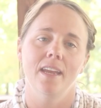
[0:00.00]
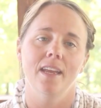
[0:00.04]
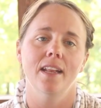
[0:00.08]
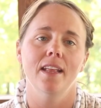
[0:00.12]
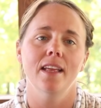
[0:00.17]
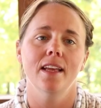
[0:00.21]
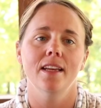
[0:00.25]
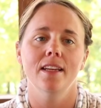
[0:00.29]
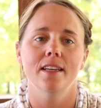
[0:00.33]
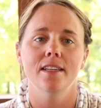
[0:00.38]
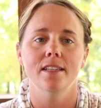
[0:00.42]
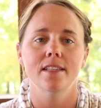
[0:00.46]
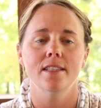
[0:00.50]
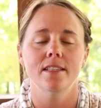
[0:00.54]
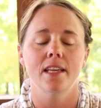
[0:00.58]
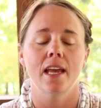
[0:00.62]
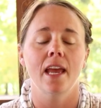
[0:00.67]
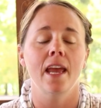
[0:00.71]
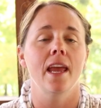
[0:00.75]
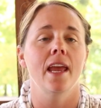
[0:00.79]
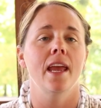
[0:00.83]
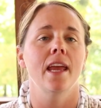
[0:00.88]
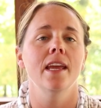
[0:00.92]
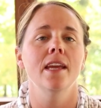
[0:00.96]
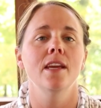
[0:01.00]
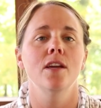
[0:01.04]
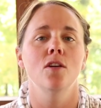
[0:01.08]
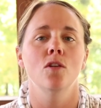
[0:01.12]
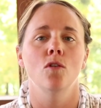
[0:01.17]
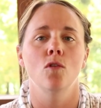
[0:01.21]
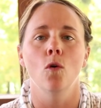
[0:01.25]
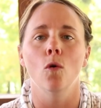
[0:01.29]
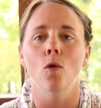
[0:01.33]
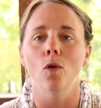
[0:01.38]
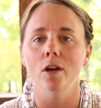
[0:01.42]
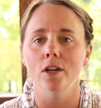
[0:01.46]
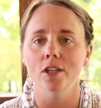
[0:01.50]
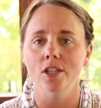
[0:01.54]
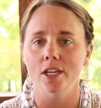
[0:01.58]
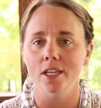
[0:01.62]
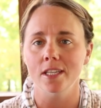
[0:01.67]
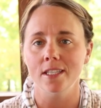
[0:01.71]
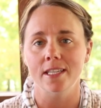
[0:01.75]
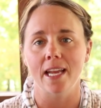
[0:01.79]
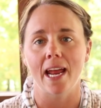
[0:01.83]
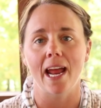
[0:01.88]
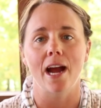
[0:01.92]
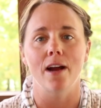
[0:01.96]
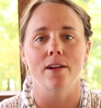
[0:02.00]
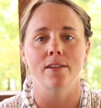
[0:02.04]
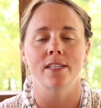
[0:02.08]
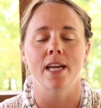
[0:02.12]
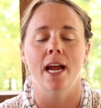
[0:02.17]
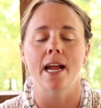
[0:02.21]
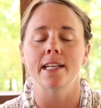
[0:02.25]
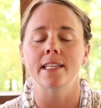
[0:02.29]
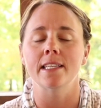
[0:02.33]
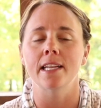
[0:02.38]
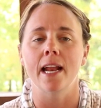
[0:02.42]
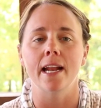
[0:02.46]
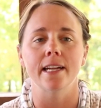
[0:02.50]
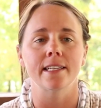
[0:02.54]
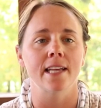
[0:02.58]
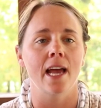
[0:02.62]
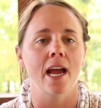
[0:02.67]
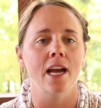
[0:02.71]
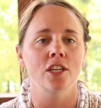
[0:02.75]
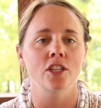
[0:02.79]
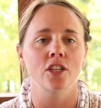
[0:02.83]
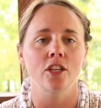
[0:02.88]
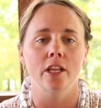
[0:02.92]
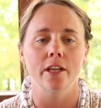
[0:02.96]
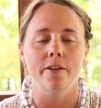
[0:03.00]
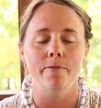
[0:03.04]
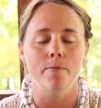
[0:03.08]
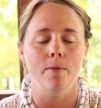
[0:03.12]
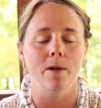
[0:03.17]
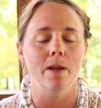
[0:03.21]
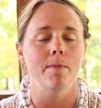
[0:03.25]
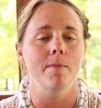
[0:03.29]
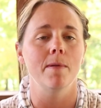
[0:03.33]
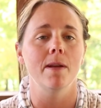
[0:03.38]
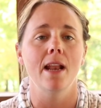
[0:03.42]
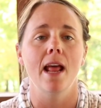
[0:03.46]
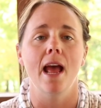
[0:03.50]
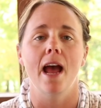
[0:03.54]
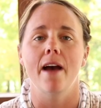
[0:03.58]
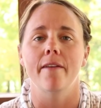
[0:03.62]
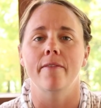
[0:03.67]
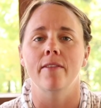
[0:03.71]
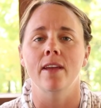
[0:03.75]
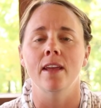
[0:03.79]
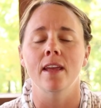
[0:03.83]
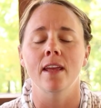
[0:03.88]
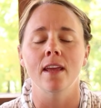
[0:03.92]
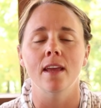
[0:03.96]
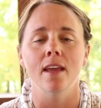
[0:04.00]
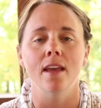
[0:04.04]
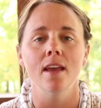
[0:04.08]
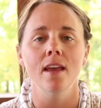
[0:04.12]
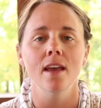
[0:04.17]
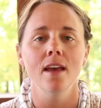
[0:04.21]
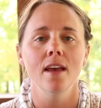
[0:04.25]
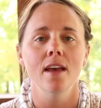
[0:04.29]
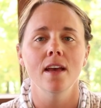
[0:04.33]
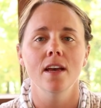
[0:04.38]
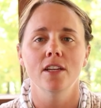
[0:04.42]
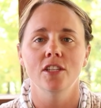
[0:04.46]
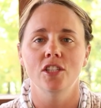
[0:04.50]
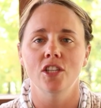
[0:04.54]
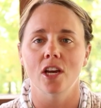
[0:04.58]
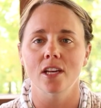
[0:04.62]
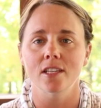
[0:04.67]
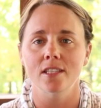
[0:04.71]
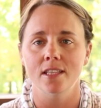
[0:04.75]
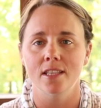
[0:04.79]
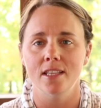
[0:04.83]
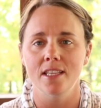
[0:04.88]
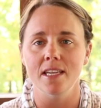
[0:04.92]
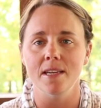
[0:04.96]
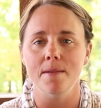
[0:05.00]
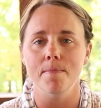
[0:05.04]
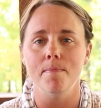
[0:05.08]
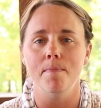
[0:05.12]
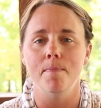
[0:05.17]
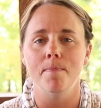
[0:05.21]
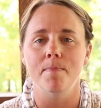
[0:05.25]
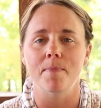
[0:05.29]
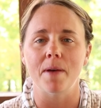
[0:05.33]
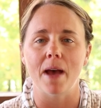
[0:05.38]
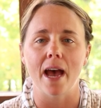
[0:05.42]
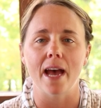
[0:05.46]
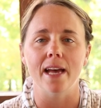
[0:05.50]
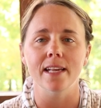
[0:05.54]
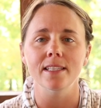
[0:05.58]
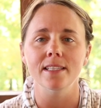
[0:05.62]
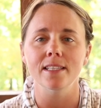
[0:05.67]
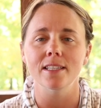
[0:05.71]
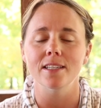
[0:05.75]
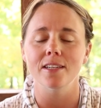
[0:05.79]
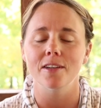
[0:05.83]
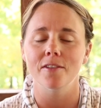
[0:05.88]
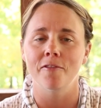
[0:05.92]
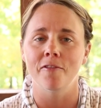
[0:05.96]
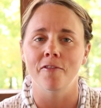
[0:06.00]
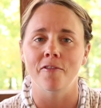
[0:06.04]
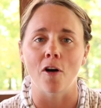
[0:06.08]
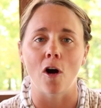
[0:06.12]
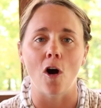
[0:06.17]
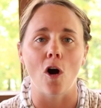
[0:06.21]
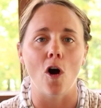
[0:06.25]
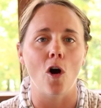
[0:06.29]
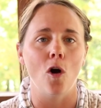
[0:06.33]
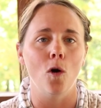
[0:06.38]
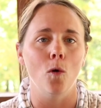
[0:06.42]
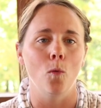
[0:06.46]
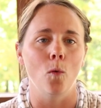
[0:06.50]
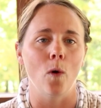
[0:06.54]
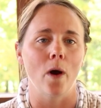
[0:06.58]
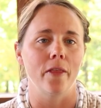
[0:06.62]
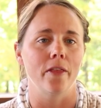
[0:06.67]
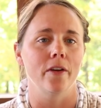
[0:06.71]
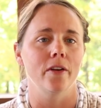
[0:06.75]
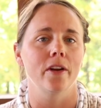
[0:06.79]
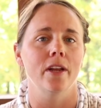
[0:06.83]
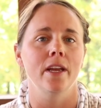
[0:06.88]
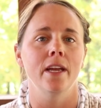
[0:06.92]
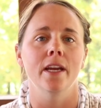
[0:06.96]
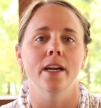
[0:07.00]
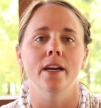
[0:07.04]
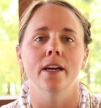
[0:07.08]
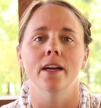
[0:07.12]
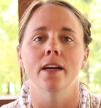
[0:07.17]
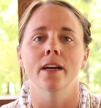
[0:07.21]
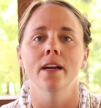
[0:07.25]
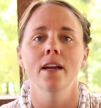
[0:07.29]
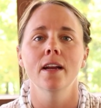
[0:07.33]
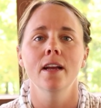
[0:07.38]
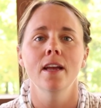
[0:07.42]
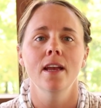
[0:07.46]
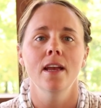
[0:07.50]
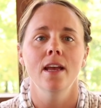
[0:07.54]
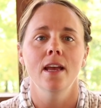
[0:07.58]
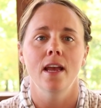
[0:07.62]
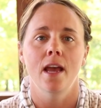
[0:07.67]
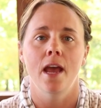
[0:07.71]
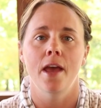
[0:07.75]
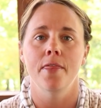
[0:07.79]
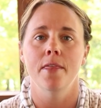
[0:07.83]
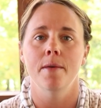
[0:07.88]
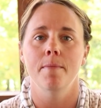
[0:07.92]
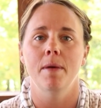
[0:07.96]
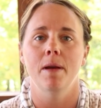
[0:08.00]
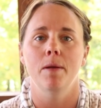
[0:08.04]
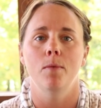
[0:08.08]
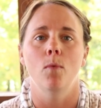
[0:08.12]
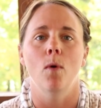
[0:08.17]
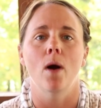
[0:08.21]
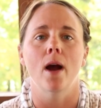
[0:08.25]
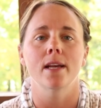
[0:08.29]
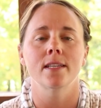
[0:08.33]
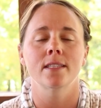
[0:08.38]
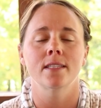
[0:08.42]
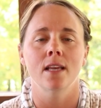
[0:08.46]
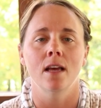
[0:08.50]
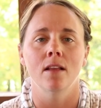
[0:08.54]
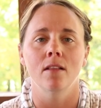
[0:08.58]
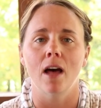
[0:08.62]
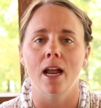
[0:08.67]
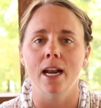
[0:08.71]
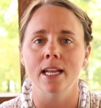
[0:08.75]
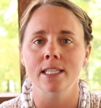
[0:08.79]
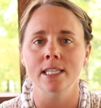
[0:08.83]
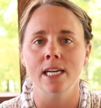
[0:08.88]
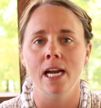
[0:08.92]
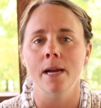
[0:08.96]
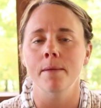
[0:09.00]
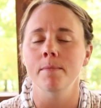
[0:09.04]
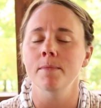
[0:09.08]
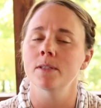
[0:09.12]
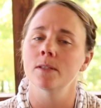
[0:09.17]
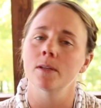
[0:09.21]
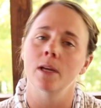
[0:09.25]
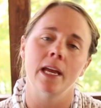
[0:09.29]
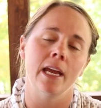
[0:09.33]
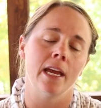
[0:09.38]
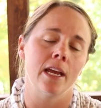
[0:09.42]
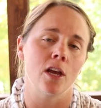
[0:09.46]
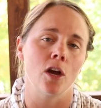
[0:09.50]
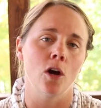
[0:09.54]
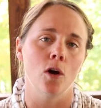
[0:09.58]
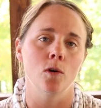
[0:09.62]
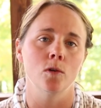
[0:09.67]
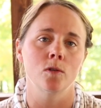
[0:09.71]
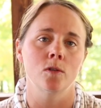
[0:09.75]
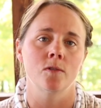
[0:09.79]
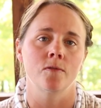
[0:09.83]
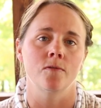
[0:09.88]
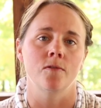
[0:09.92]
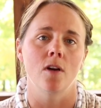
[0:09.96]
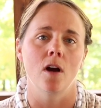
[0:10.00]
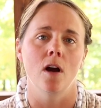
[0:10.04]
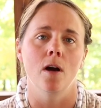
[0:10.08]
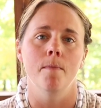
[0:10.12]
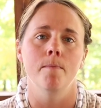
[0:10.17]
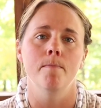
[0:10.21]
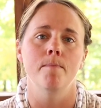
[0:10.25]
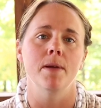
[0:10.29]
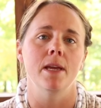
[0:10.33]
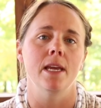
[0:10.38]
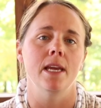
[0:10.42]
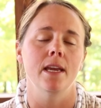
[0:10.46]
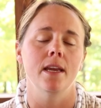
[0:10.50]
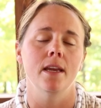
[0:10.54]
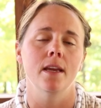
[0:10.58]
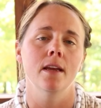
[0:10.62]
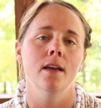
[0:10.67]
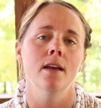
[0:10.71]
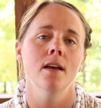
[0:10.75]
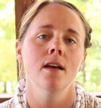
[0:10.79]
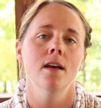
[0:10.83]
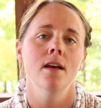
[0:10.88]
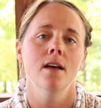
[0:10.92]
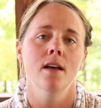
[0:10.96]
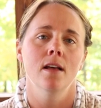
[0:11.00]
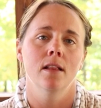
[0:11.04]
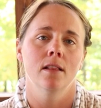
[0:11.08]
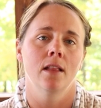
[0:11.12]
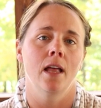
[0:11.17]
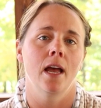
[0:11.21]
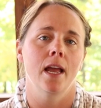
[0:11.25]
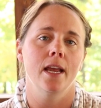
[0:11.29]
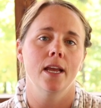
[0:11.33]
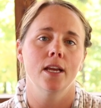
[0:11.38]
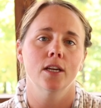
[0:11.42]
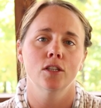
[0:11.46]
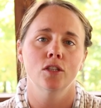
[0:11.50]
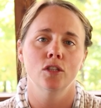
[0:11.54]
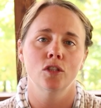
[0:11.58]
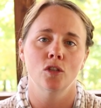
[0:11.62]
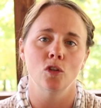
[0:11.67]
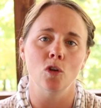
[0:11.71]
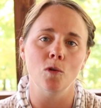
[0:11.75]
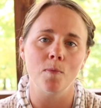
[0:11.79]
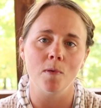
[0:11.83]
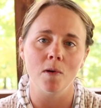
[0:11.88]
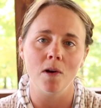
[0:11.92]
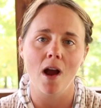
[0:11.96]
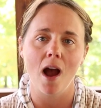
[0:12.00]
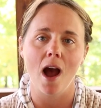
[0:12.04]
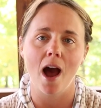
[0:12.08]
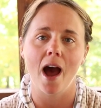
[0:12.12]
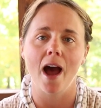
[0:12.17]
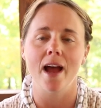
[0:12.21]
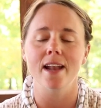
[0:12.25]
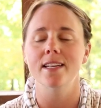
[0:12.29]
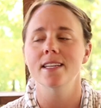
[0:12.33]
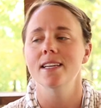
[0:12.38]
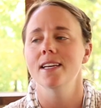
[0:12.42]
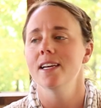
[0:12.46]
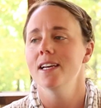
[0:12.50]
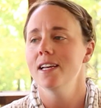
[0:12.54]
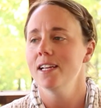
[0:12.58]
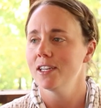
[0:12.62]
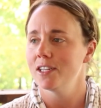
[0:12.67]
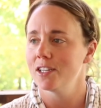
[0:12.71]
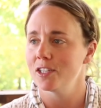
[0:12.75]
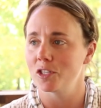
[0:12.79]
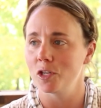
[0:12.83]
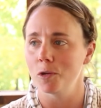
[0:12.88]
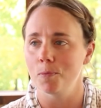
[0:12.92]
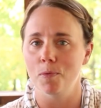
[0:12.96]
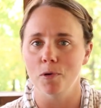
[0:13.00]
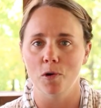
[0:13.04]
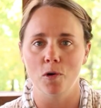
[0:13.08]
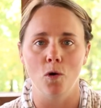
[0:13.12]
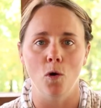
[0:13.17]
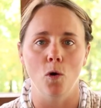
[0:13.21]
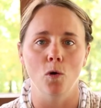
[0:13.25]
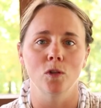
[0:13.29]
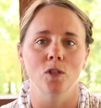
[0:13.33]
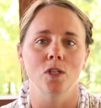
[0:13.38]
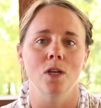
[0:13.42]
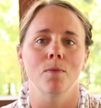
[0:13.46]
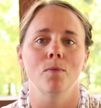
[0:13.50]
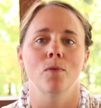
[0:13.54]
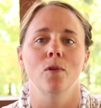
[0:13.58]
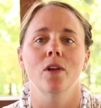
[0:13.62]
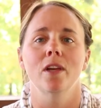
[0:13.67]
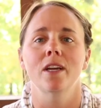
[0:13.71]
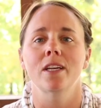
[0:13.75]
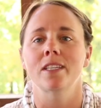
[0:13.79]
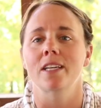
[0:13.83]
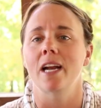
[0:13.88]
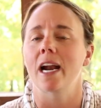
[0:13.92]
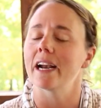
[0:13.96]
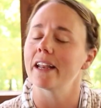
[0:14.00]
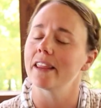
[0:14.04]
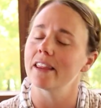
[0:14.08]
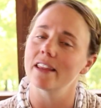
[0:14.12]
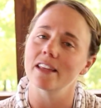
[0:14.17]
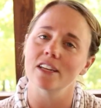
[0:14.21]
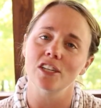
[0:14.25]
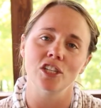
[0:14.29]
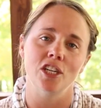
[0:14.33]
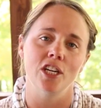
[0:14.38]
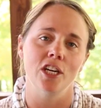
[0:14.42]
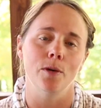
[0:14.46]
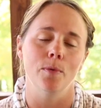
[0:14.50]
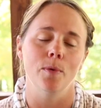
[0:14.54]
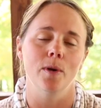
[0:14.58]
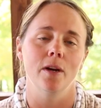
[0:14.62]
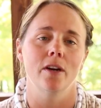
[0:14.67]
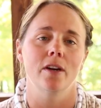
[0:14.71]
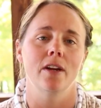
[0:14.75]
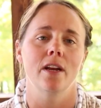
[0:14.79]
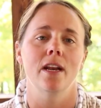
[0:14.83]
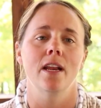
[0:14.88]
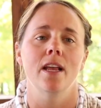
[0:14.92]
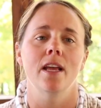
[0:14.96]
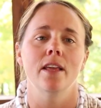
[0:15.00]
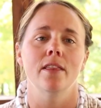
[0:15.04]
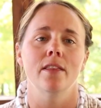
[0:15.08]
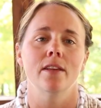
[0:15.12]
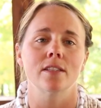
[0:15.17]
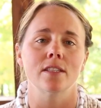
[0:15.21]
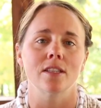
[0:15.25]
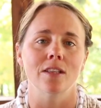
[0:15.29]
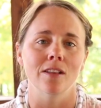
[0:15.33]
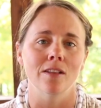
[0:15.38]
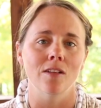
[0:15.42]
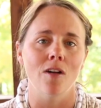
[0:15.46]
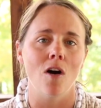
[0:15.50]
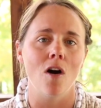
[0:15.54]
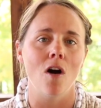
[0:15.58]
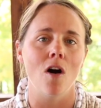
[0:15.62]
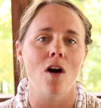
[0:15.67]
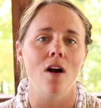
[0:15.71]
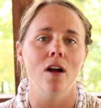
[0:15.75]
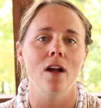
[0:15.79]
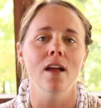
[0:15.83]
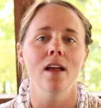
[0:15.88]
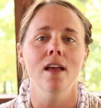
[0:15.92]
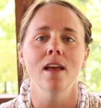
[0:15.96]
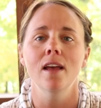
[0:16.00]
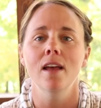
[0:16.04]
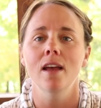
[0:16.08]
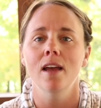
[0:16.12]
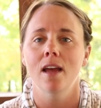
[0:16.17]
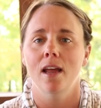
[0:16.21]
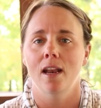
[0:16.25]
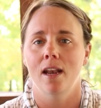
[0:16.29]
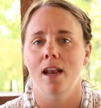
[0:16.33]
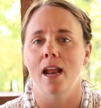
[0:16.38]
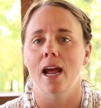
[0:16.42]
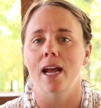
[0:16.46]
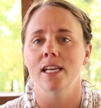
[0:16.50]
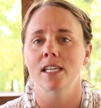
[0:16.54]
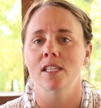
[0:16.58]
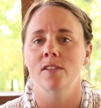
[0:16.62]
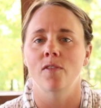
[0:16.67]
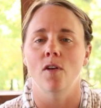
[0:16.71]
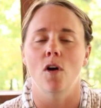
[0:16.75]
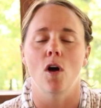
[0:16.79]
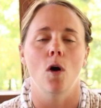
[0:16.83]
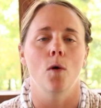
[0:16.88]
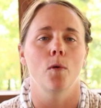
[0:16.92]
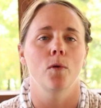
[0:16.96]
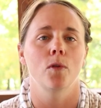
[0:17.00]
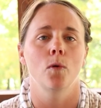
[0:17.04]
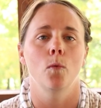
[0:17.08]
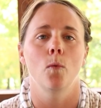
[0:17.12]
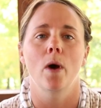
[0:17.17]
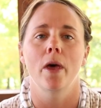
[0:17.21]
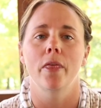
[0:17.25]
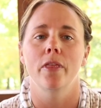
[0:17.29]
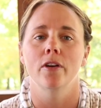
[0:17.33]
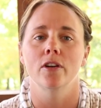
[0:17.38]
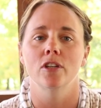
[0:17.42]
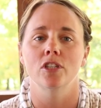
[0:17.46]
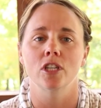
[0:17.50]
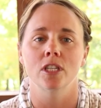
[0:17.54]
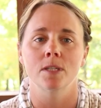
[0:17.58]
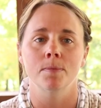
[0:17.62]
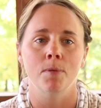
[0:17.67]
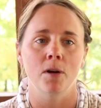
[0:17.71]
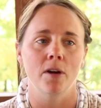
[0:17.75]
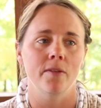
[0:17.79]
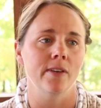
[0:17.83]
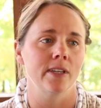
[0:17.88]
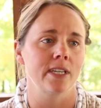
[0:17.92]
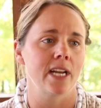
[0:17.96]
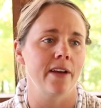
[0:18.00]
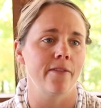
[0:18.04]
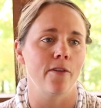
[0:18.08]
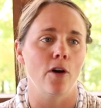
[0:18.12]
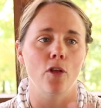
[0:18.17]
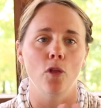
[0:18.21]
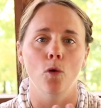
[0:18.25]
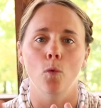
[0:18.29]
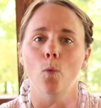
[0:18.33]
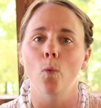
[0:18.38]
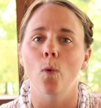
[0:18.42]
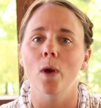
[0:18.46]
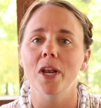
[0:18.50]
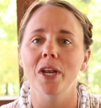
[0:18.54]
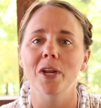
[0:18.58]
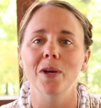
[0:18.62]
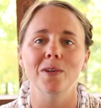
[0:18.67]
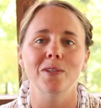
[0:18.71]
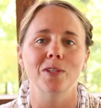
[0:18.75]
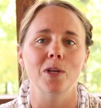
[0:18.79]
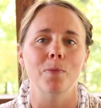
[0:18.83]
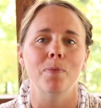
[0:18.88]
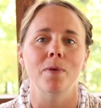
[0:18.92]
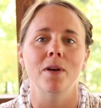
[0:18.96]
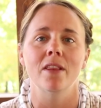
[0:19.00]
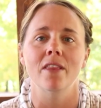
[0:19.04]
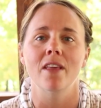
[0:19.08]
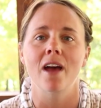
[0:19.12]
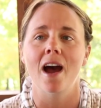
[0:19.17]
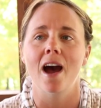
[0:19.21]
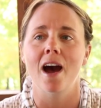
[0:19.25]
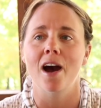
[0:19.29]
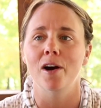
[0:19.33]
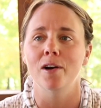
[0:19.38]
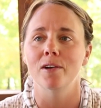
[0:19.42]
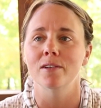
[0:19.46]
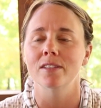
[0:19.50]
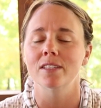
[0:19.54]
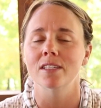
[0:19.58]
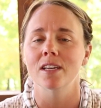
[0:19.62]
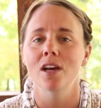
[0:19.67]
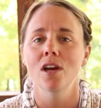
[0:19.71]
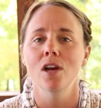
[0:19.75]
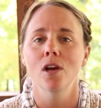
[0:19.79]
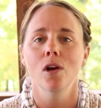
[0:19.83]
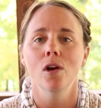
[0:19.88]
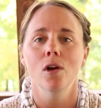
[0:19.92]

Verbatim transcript: It is a gorgeous day outside today. It's actually, we've been having just the best fall weather here in the Midwest. A lot of times it goes from being like super hot to super cold. So I'm really excited this year we are getting this long, nice fall where the weather is just perfect. I have all the windows open in the house.